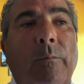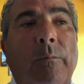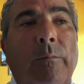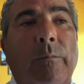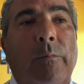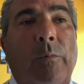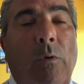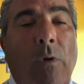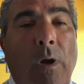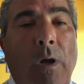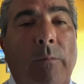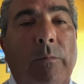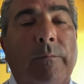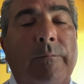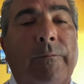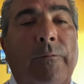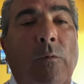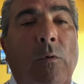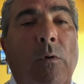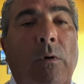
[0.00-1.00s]
problem
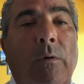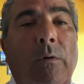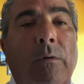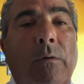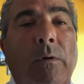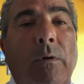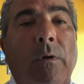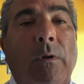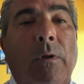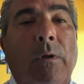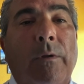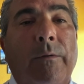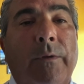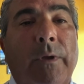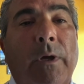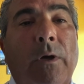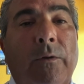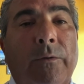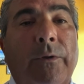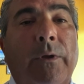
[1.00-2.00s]
for the
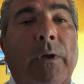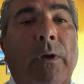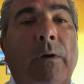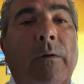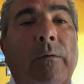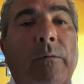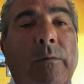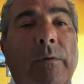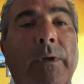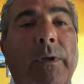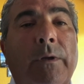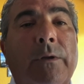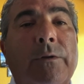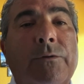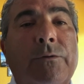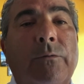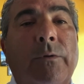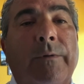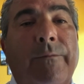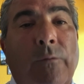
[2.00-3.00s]
healthcare
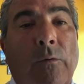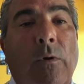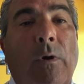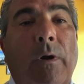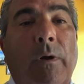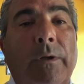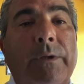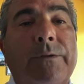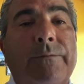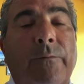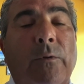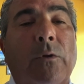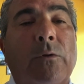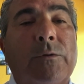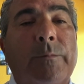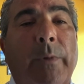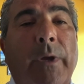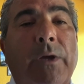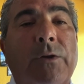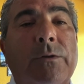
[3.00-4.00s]
industry, at least for those
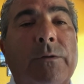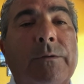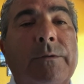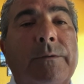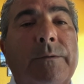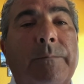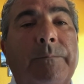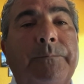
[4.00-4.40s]
patients.